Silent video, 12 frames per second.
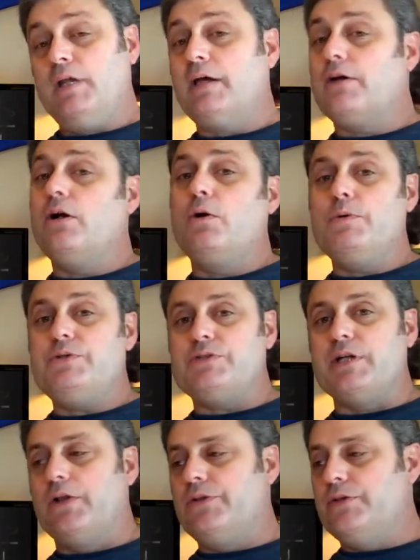I could always
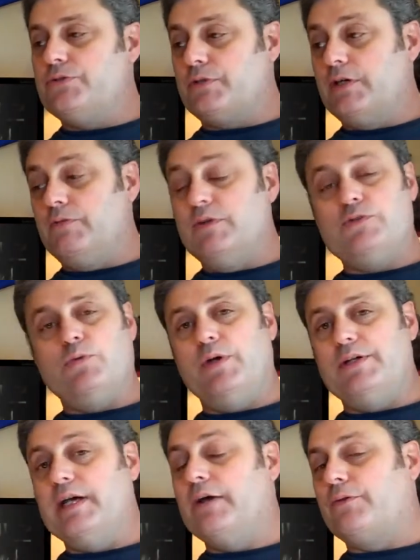sell these or give these
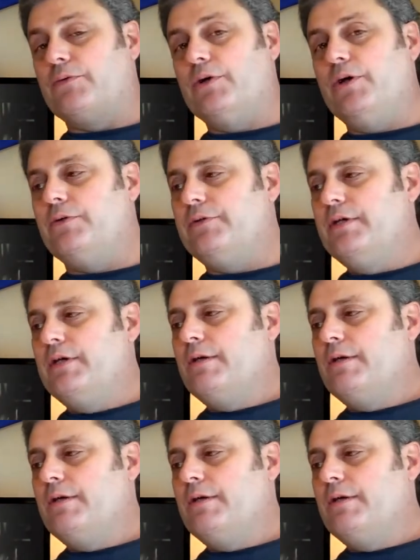away down the road,